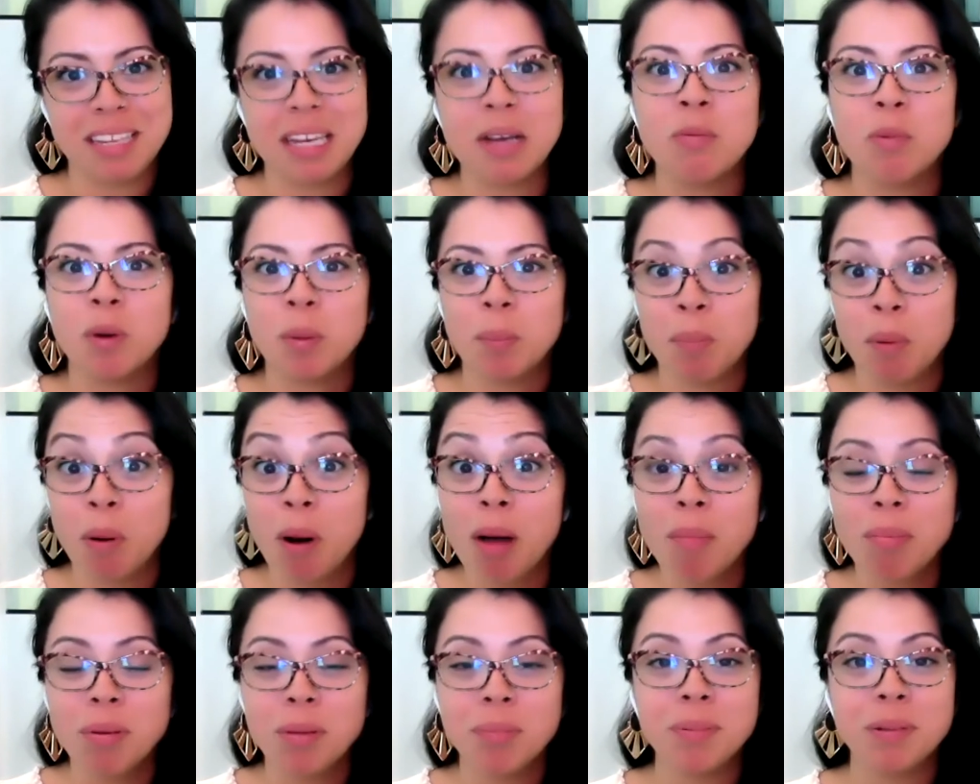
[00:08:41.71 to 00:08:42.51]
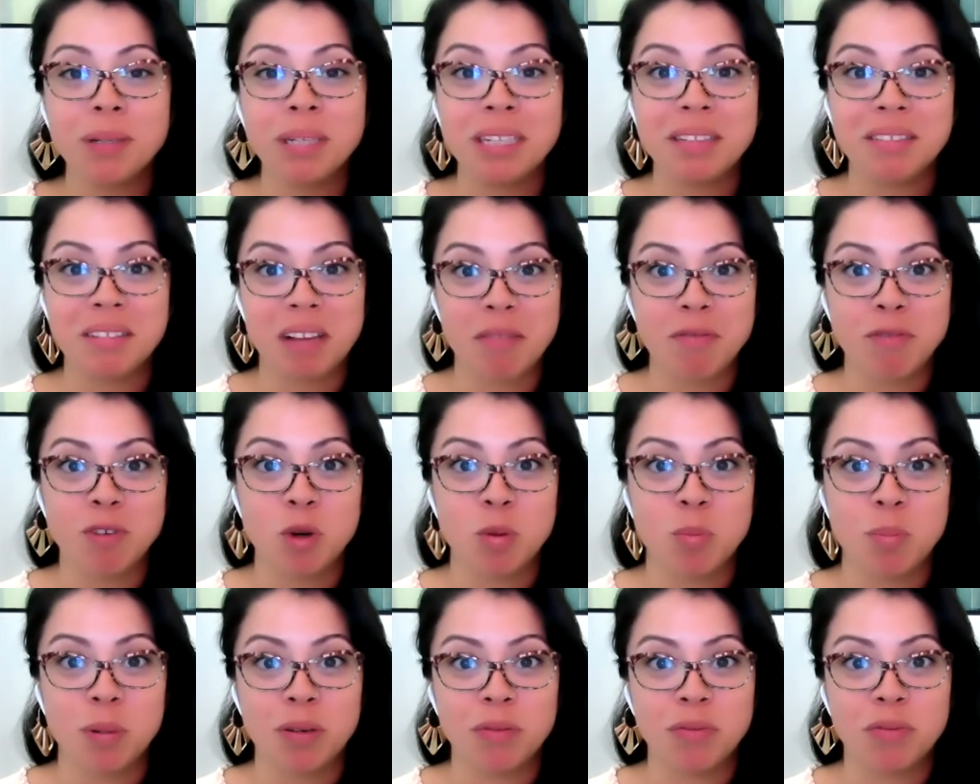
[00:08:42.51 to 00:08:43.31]
They were probably left
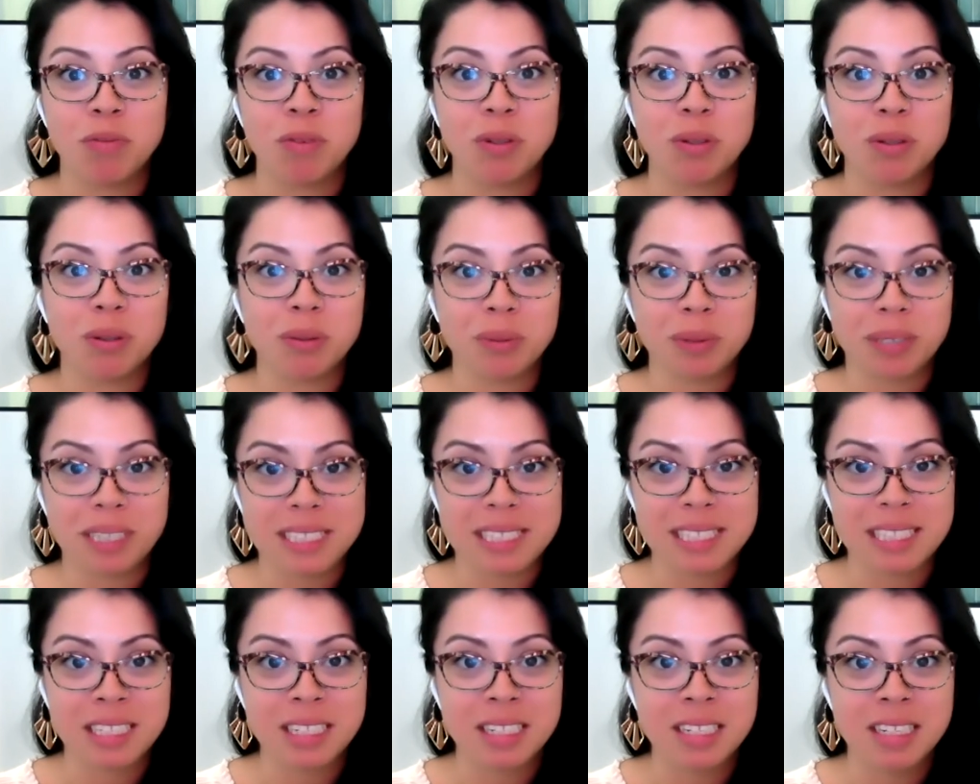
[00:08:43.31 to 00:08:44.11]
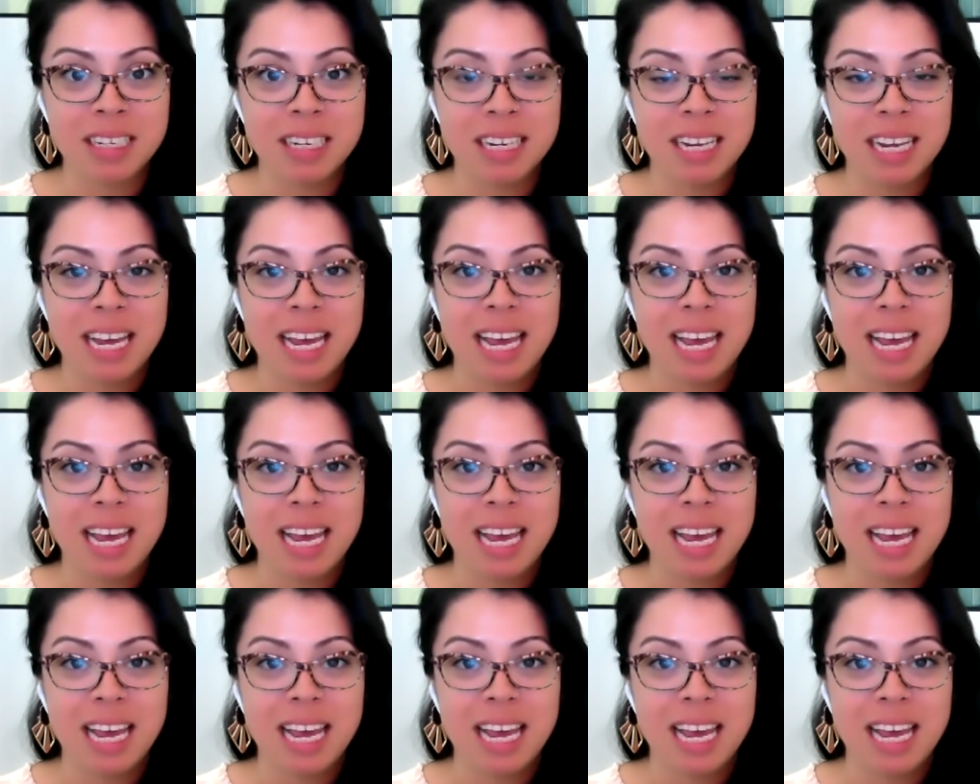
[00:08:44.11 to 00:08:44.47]
open for a reason.